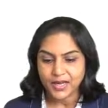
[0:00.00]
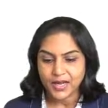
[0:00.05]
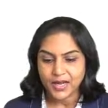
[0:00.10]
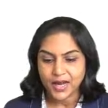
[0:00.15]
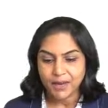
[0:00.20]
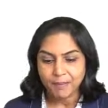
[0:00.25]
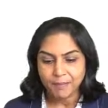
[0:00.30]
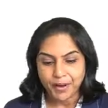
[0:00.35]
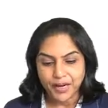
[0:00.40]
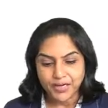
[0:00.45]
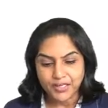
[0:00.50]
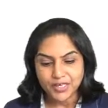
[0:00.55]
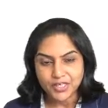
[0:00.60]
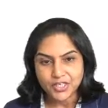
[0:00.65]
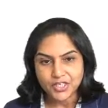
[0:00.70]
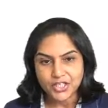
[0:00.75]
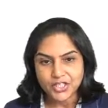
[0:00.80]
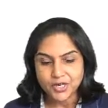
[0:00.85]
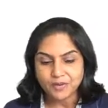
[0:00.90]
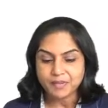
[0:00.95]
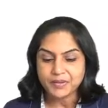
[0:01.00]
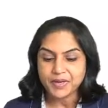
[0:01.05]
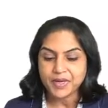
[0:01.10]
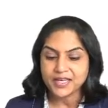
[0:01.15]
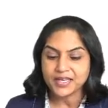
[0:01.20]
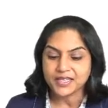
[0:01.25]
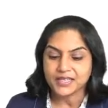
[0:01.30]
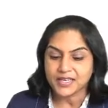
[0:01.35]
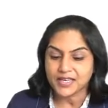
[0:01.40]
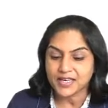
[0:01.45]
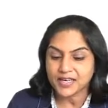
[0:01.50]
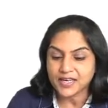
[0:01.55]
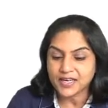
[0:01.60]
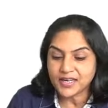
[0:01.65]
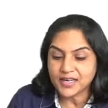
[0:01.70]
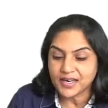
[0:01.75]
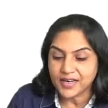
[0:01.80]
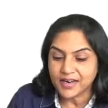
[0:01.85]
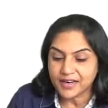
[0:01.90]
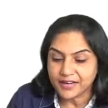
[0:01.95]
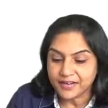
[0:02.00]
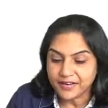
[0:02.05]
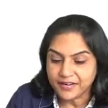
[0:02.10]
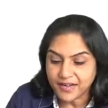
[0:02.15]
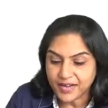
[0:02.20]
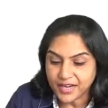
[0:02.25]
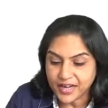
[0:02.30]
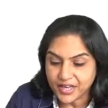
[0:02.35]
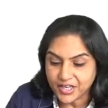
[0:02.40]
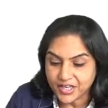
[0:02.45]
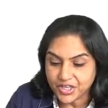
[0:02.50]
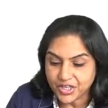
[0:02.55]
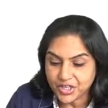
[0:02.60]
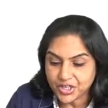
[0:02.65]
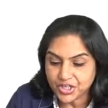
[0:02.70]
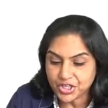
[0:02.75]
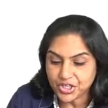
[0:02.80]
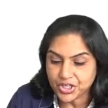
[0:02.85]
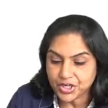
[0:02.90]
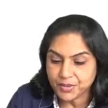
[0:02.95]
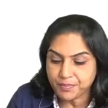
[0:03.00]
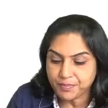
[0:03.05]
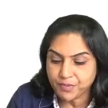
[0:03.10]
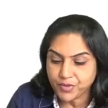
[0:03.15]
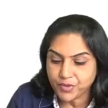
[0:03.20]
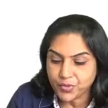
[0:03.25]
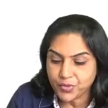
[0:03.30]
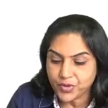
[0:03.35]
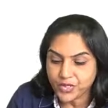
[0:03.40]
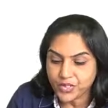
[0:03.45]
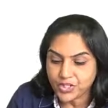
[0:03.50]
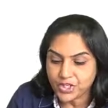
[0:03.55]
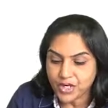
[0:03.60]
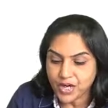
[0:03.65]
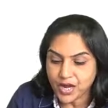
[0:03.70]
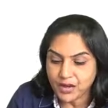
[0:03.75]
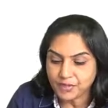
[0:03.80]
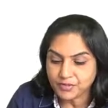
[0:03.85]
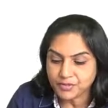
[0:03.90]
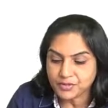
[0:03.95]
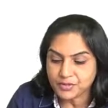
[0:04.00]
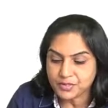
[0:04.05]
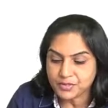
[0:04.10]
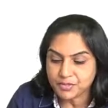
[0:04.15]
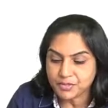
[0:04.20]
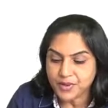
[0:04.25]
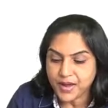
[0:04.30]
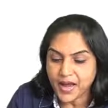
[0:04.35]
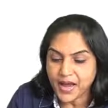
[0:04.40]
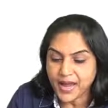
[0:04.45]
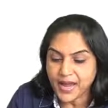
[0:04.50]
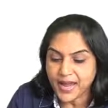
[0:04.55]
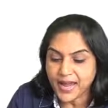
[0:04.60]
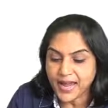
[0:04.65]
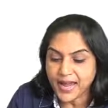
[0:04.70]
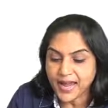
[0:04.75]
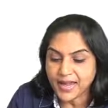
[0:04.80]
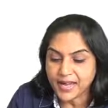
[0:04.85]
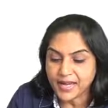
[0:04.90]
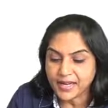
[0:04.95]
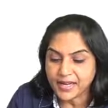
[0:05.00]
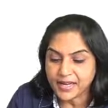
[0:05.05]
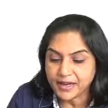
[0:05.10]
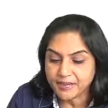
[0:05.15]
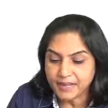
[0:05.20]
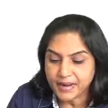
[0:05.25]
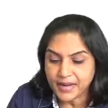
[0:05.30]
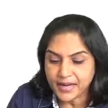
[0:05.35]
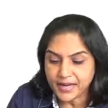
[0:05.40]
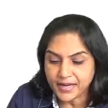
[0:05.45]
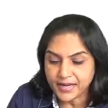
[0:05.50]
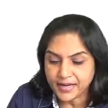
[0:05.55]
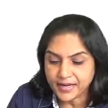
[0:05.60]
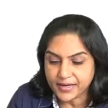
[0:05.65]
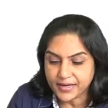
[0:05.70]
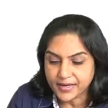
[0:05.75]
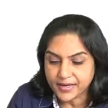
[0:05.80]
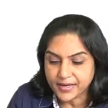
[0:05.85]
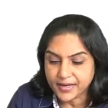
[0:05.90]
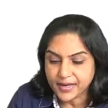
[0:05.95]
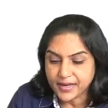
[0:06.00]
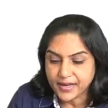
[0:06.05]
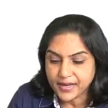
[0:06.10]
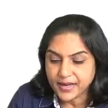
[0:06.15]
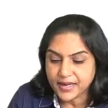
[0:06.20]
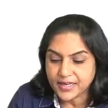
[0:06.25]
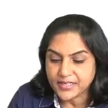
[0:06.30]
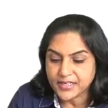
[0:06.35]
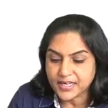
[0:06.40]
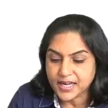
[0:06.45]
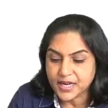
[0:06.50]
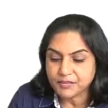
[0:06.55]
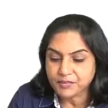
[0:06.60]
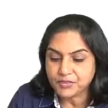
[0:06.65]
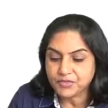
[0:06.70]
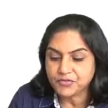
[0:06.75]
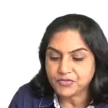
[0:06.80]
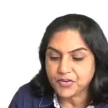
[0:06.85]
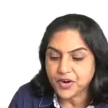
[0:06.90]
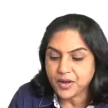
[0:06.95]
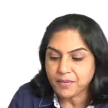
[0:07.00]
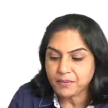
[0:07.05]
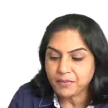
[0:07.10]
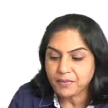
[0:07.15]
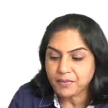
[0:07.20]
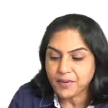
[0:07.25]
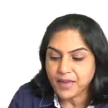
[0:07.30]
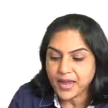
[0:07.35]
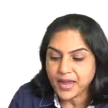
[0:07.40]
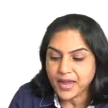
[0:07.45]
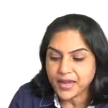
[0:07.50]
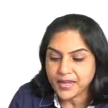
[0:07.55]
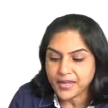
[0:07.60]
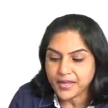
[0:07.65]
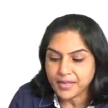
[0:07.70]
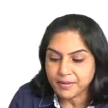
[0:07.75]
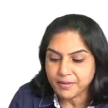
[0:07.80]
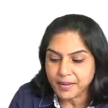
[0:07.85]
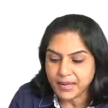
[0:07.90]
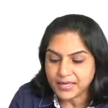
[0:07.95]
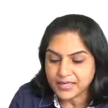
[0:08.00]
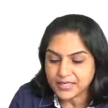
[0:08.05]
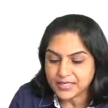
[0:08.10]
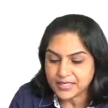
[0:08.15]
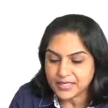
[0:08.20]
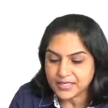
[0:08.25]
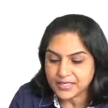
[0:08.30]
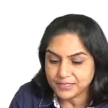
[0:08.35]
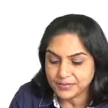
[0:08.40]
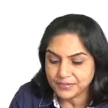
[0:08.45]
A partnership is a relationship which comes by agreement. It comes from agreement,